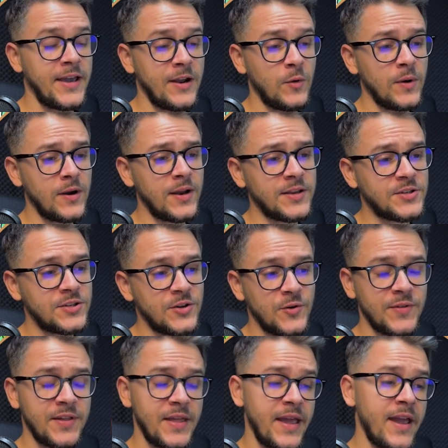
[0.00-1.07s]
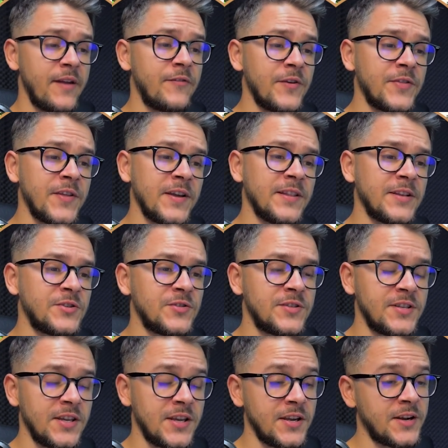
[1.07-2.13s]
And I want to let you know that everything that you
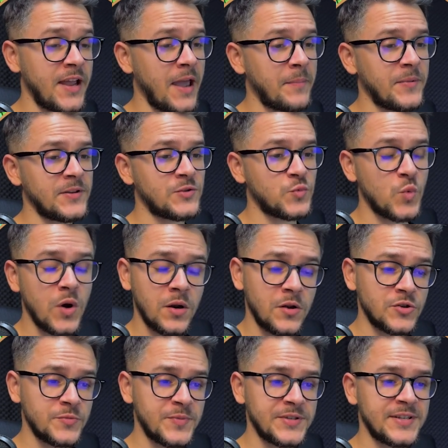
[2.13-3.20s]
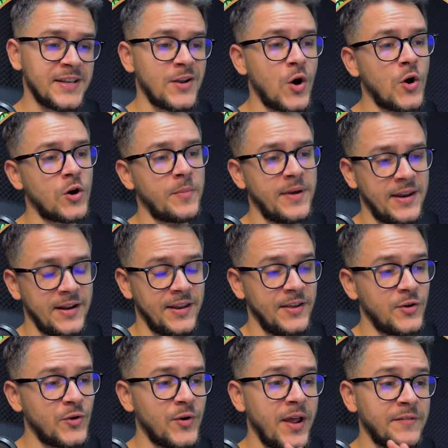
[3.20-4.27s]
see here happens 100% automatically.
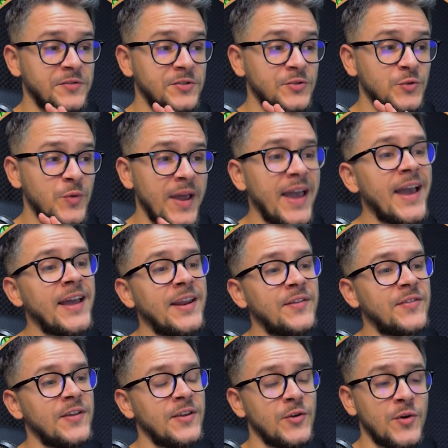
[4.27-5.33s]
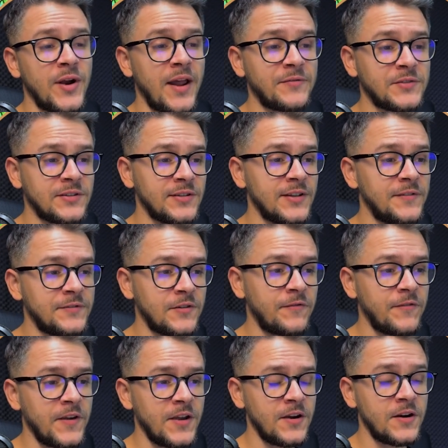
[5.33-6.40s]
You don't have to do anything. You don't have to lift a
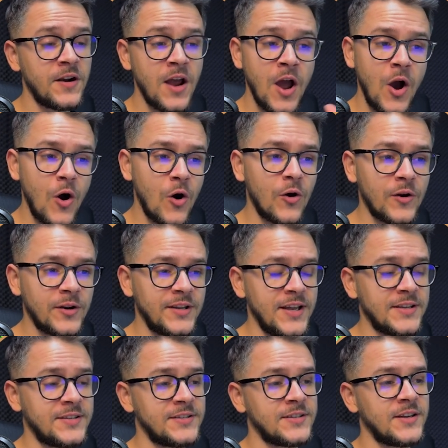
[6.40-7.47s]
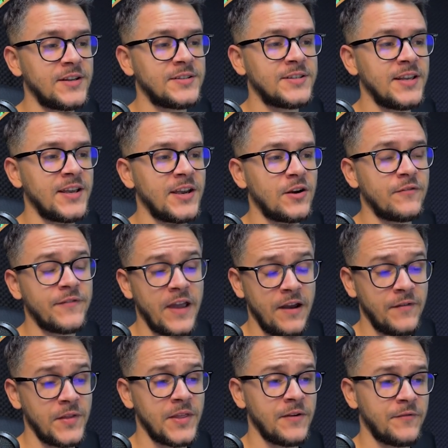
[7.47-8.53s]
finger. AutoDS is going to take care of
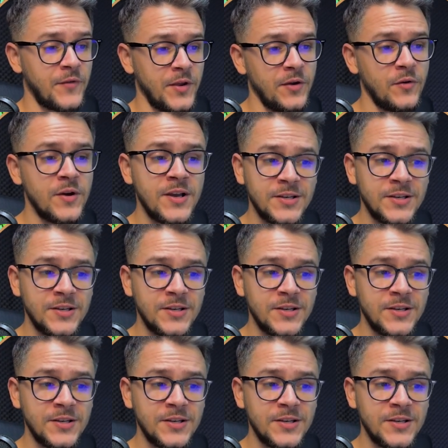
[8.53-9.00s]
everything for you.